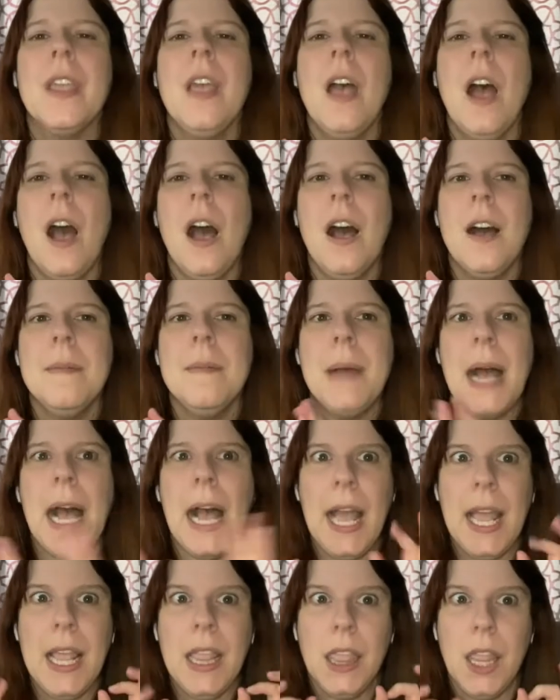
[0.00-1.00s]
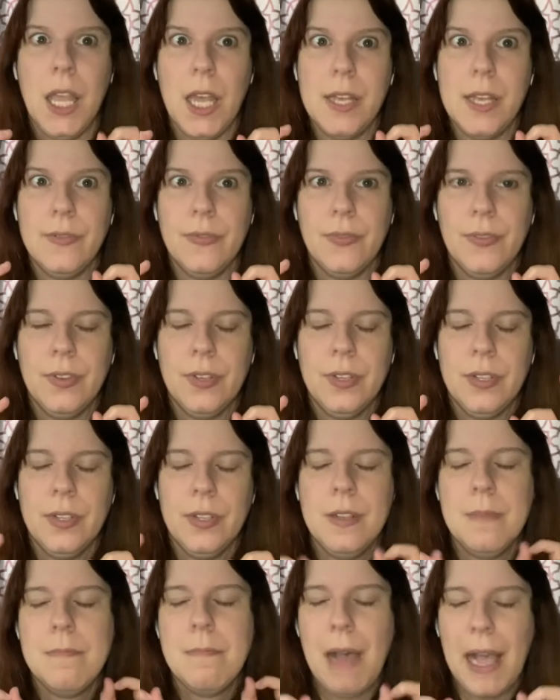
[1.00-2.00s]
I love,
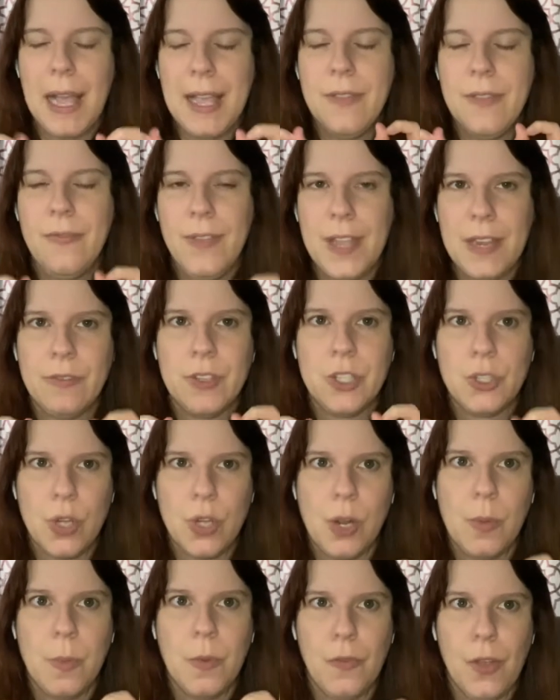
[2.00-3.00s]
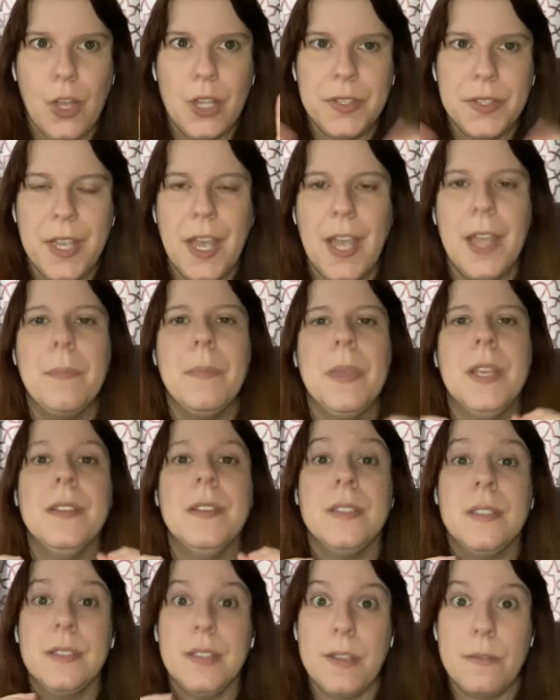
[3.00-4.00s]
my favorite trope of all time
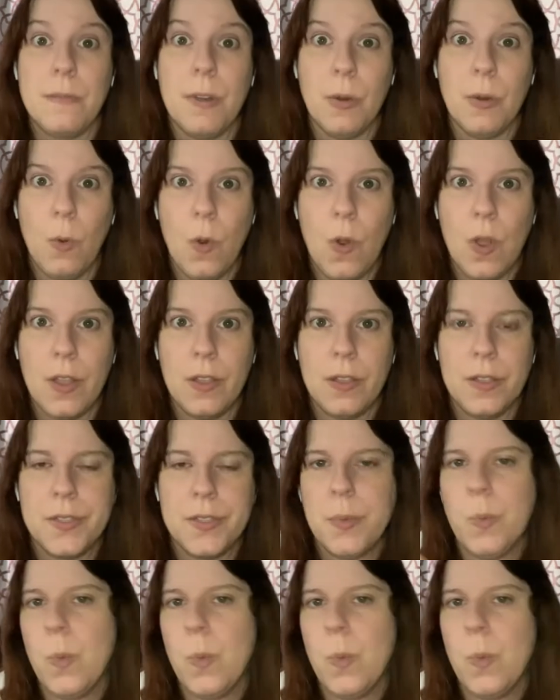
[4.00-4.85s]
is secret royals,